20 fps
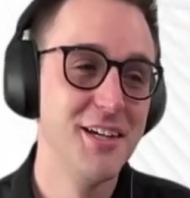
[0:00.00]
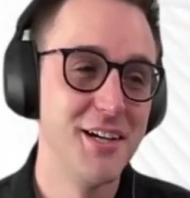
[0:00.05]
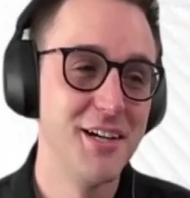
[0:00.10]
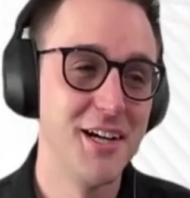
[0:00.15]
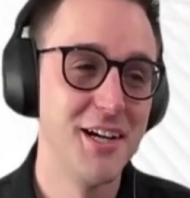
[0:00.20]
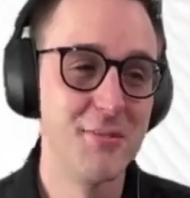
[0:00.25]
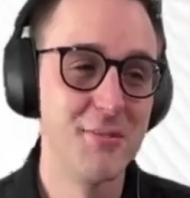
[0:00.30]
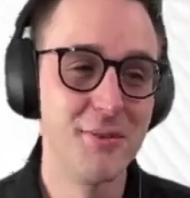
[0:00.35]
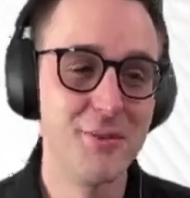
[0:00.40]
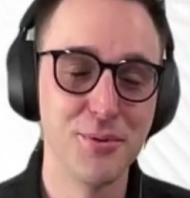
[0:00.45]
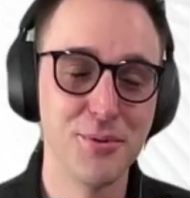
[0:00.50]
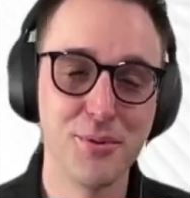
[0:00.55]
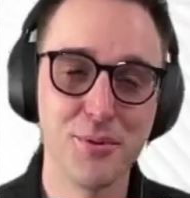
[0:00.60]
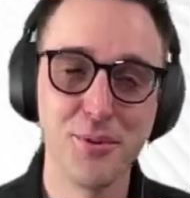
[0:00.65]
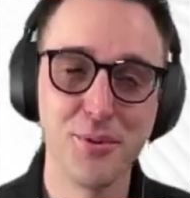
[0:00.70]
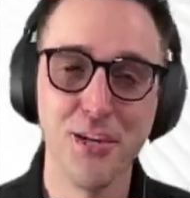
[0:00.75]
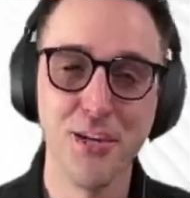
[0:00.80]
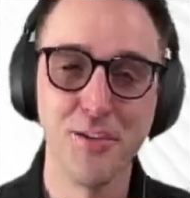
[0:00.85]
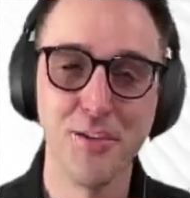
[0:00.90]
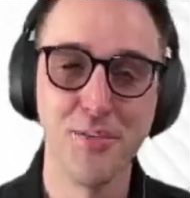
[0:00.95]
I went through a
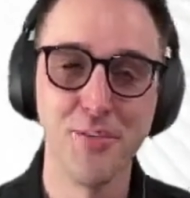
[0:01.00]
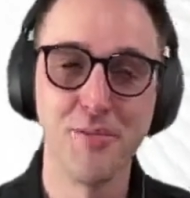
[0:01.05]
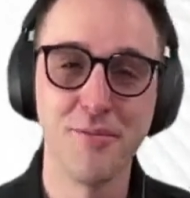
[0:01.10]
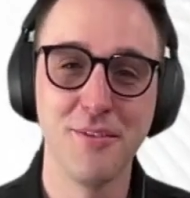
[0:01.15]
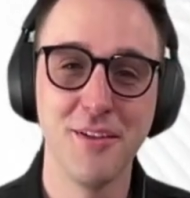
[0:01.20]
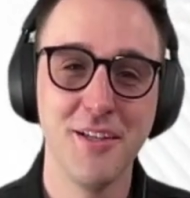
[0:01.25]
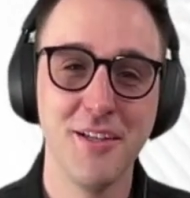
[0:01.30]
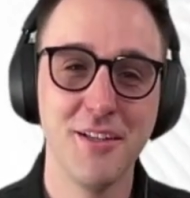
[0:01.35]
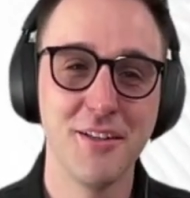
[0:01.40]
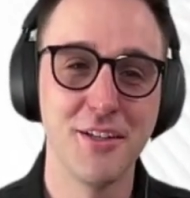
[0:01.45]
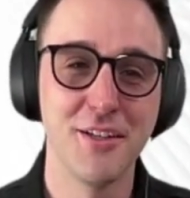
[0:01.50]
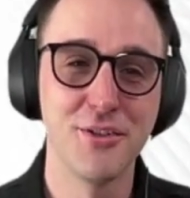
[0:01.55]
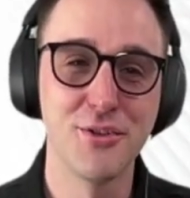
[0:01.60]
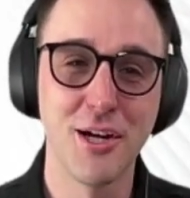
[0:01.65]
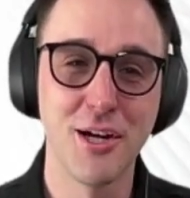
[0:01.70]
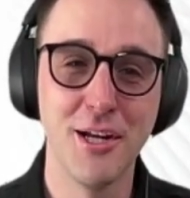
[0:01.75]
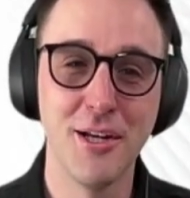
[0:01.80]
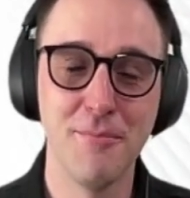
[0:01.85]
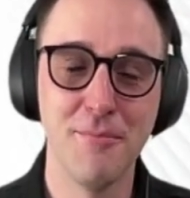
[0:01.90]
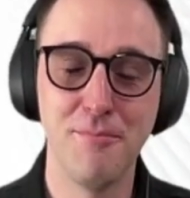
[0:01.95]
lot of
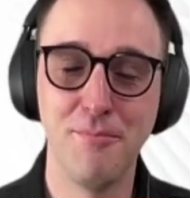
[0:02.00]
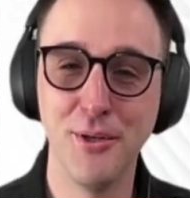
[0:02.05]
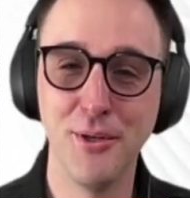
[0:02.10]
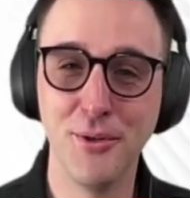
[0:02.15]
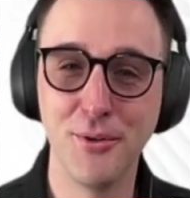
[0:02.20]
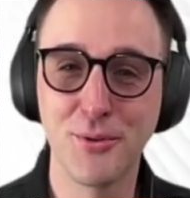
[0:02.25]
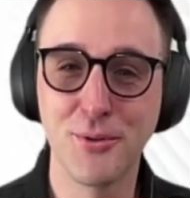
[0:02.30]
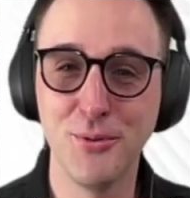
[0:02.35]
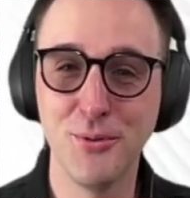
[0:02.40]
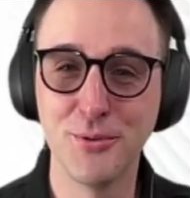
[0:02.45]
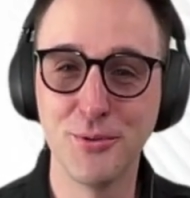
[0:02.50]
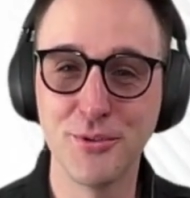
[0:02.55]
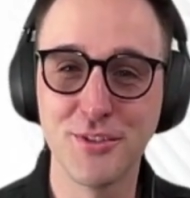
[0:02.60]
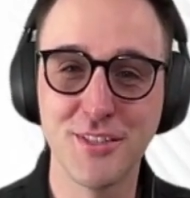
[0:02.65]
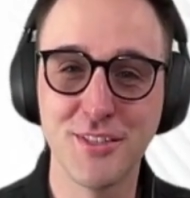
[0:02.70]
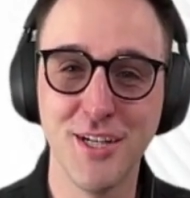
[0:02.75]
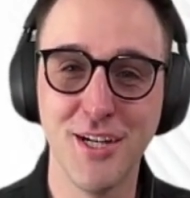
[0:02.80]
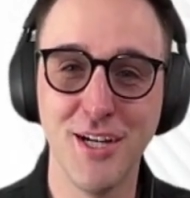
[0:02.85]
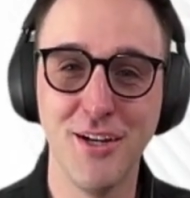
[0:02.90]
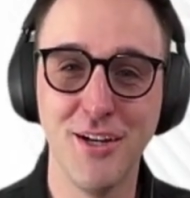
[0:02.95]
trying to build cool
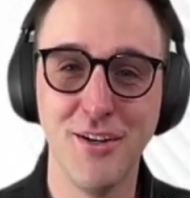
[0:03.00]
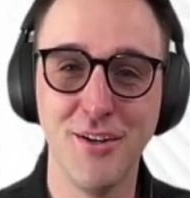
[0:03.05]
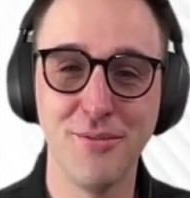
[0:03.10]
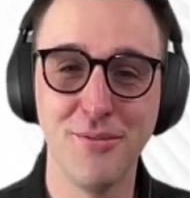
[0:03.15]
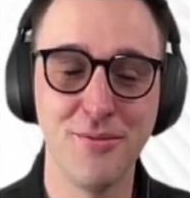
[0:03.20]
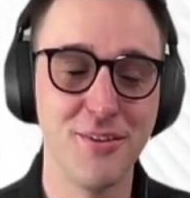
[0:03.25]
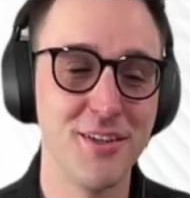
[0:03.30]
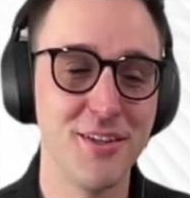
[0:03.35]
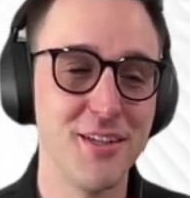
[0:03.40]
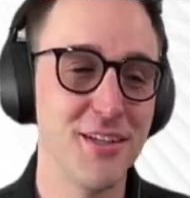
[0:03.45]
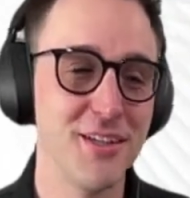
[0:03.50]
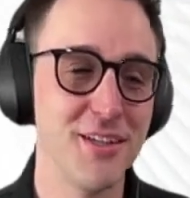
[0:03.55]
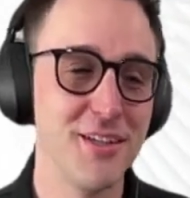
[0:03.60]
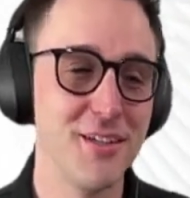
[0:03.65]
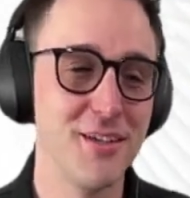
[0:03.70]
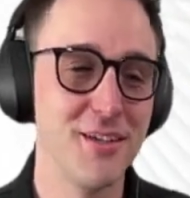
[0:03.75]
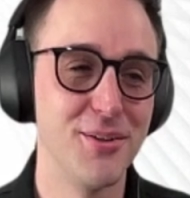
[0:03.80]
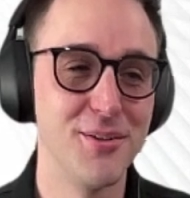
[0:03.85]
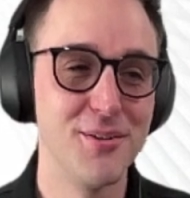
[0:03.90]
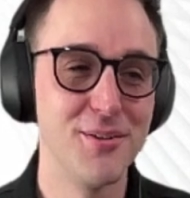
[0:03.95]
stuff, and then
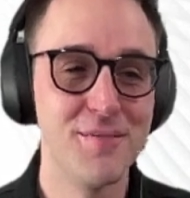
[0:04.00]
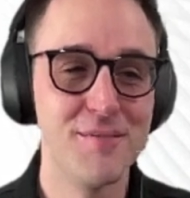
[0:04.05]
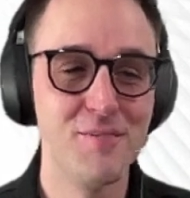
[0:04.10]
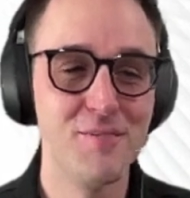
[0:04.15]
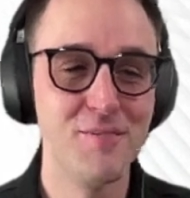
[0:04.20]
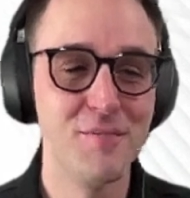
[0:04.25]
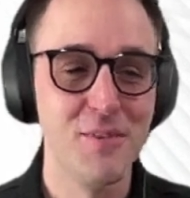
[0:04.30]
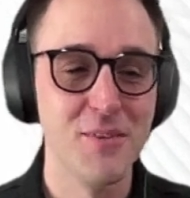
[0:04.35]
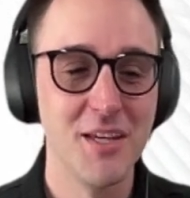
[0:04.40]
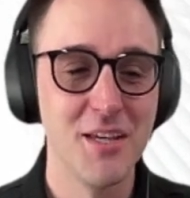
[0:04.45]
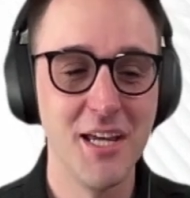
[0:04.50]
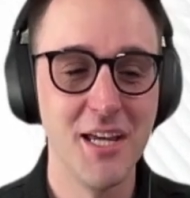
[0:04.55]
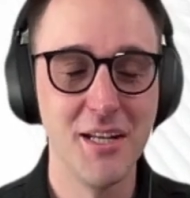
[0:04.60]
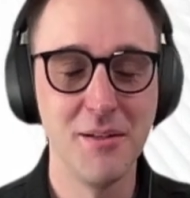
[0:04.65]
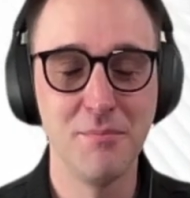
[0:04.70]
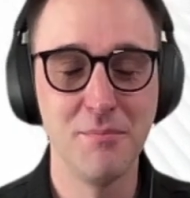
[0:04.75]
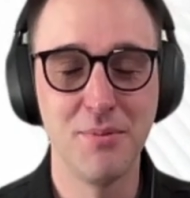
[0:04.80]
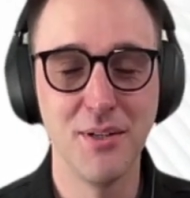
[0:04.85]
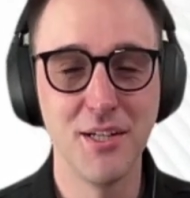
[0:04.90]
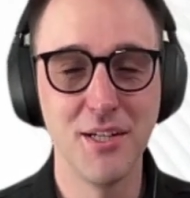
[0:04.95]
any
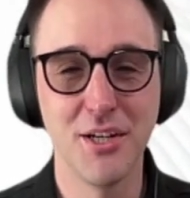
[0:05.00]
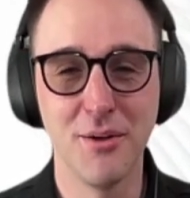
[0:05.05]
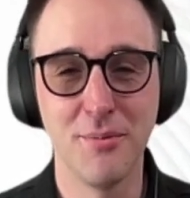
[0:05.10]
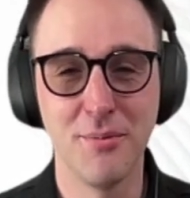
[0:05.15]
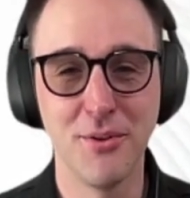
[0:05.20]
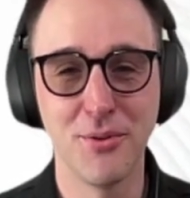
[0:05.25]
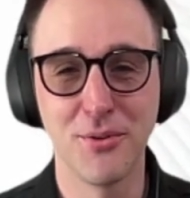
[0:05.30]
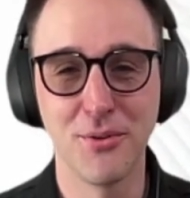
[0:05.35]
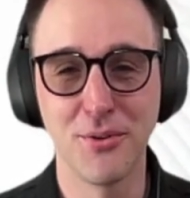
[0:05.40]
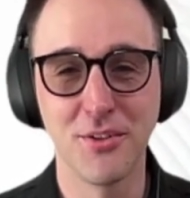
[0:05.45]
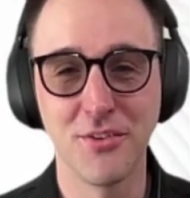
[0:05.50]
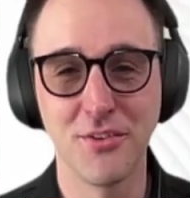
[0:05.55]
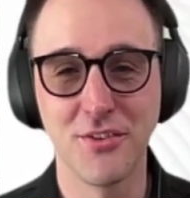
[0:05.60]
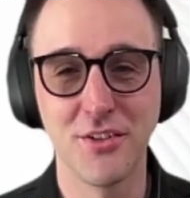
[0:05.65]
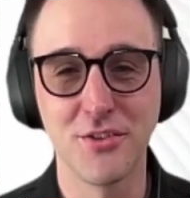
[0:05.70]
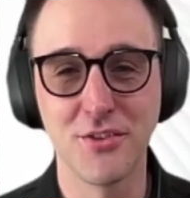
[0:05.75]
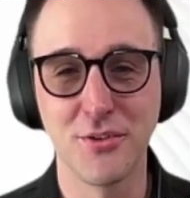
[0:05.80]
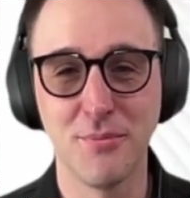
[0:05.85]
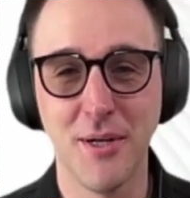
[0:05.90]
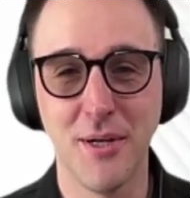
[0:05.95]
big company
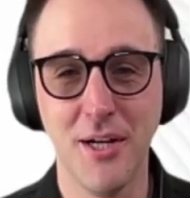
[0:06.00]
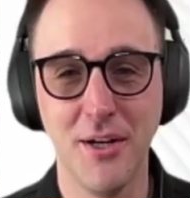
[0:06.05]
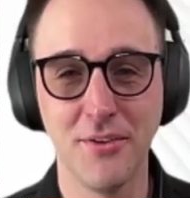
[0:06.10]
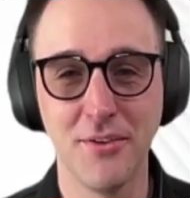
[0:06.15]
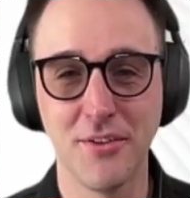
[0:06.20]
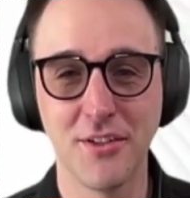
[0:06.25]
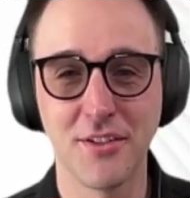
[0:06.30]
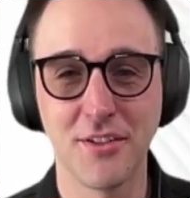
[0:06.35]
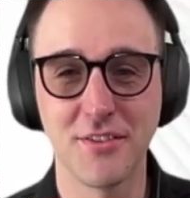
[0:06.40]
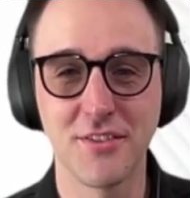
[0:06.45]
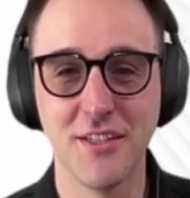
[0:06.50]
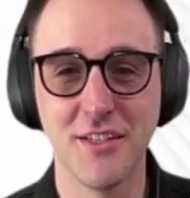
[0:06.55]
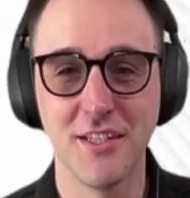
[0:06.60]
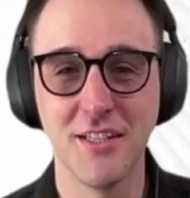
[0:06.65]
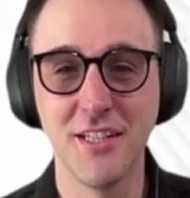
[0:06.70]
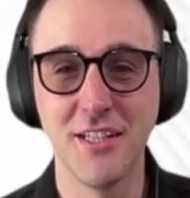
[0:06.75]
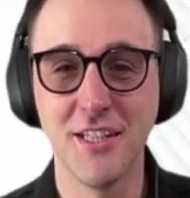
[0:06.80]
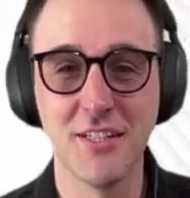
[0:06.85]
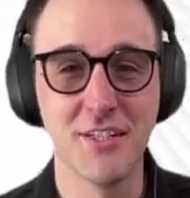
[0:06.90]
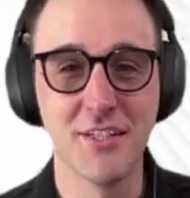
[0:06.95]
organizational politics, they
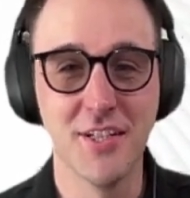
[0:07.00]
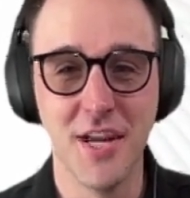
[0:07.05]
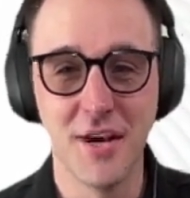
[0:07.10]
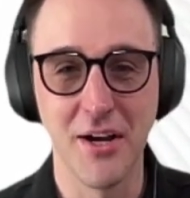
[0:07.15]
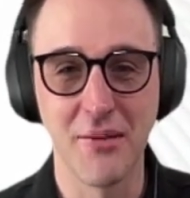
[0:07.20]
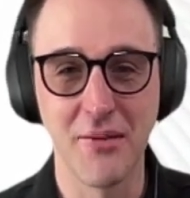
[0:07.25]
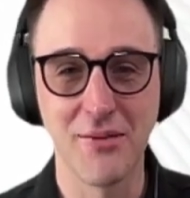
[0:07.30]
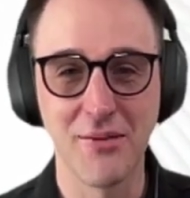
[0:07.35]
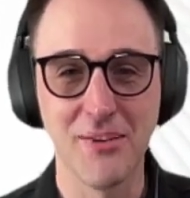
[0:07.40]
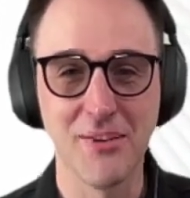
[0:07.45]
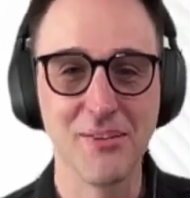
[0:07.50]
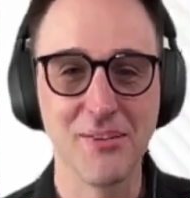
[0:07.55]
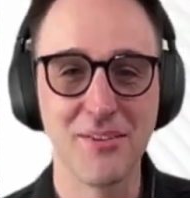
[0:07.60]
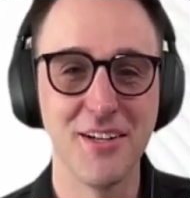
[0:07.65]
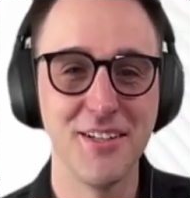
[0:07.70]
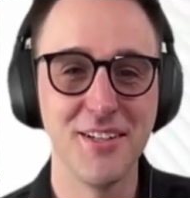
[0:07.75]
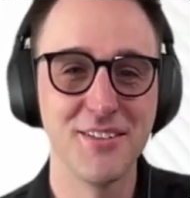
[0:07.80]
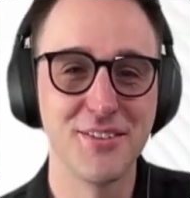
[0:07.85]
get you down, right?